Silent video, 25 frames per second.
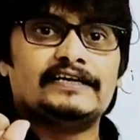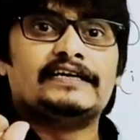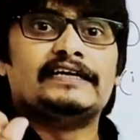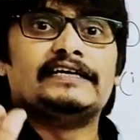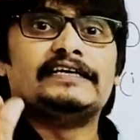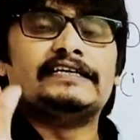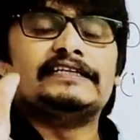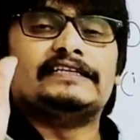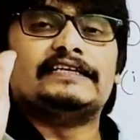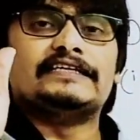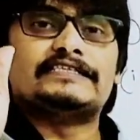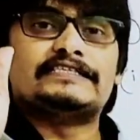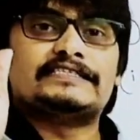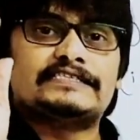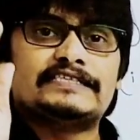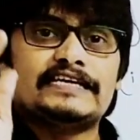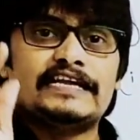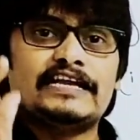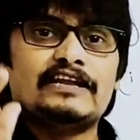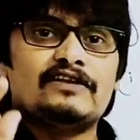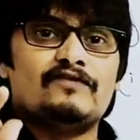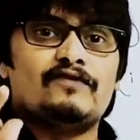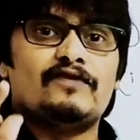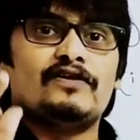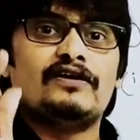the
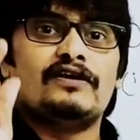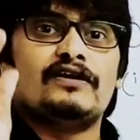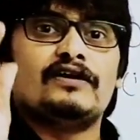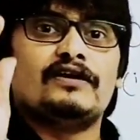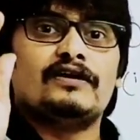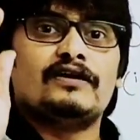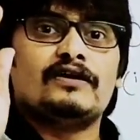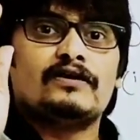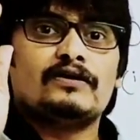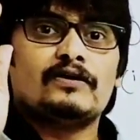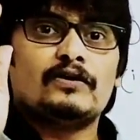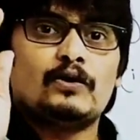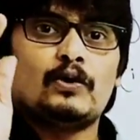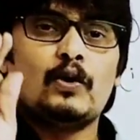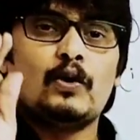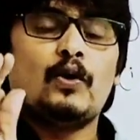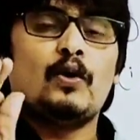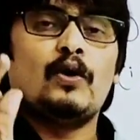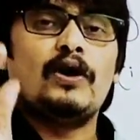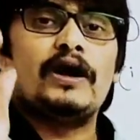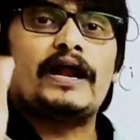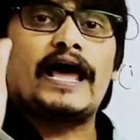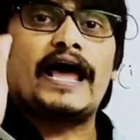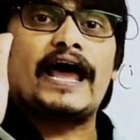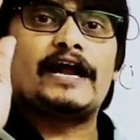silver, gold
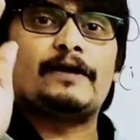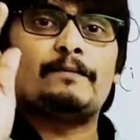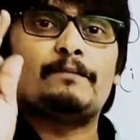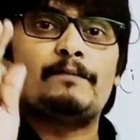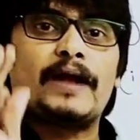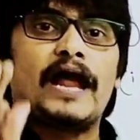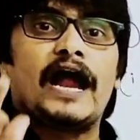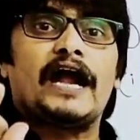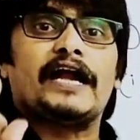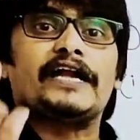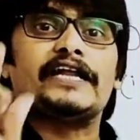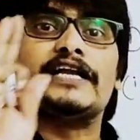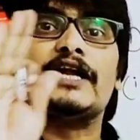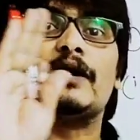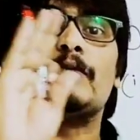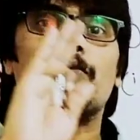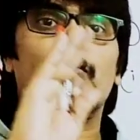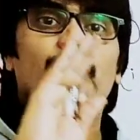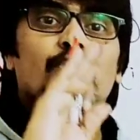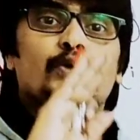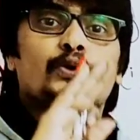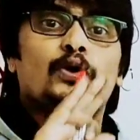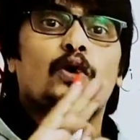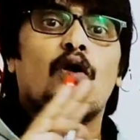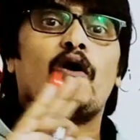and platinum do
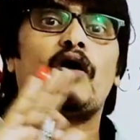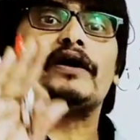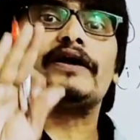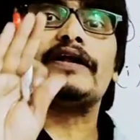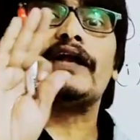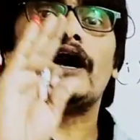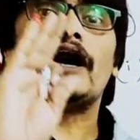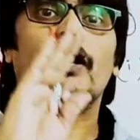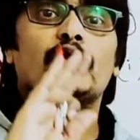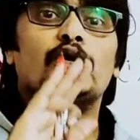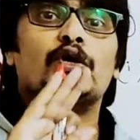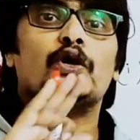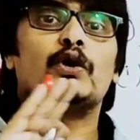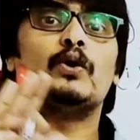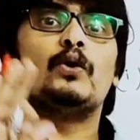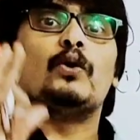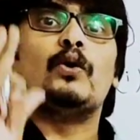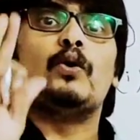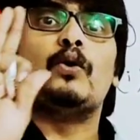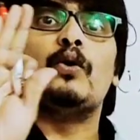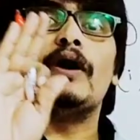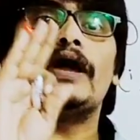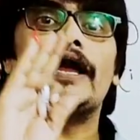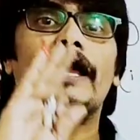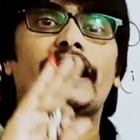not
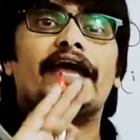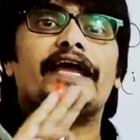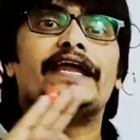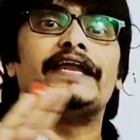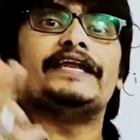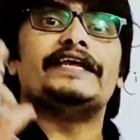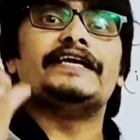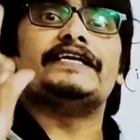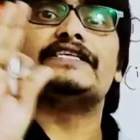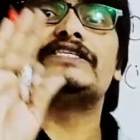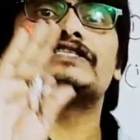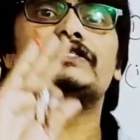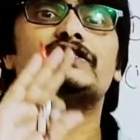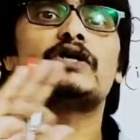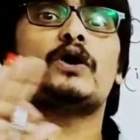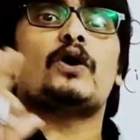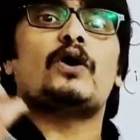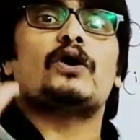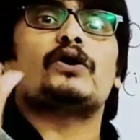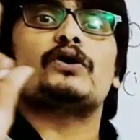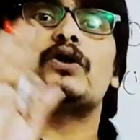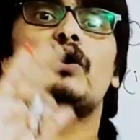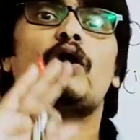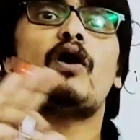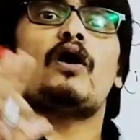undergo any sort
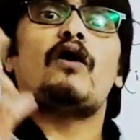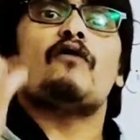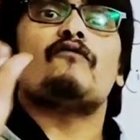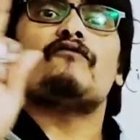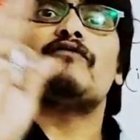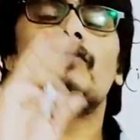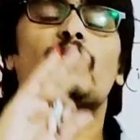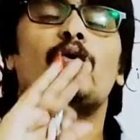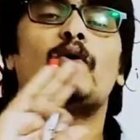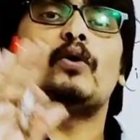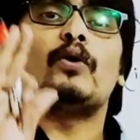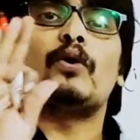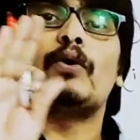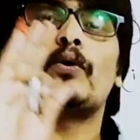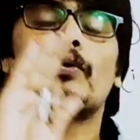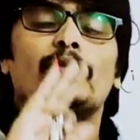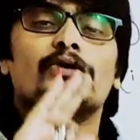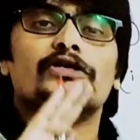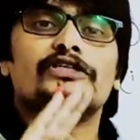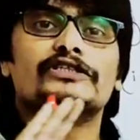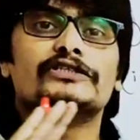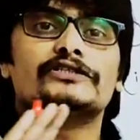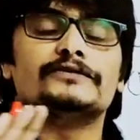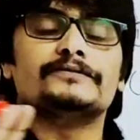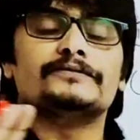of
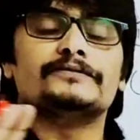corrosion.